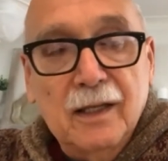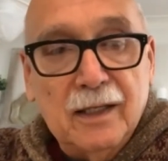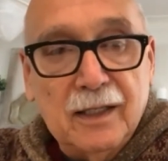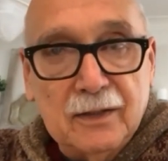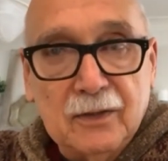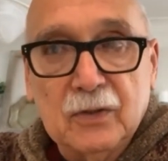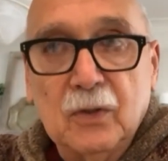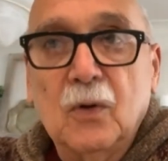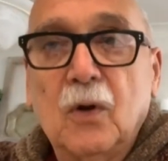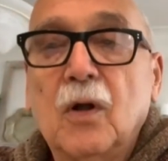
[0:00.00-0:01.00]
And
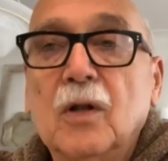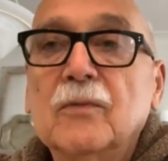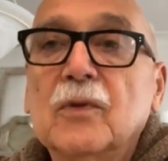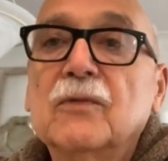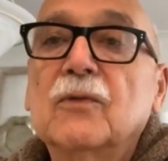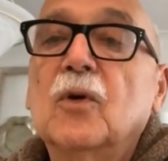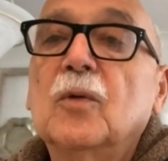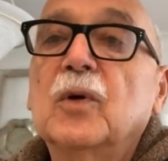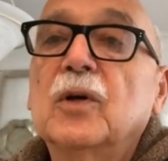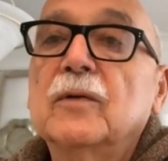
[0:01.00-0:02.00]
so all of the
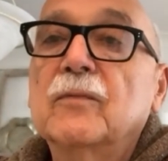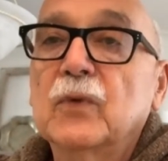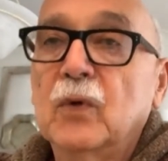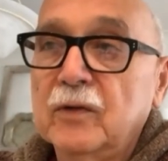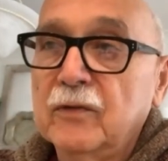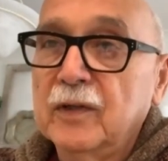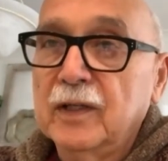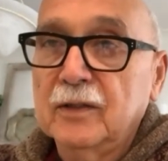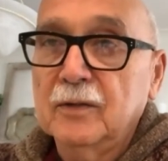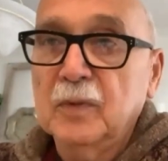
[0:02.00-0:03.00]
former North
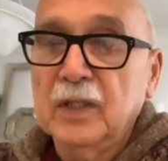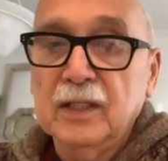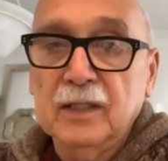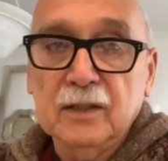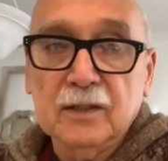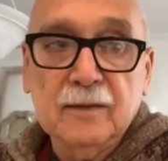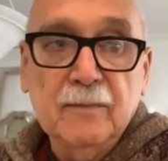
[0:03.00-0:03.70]
Vietnamese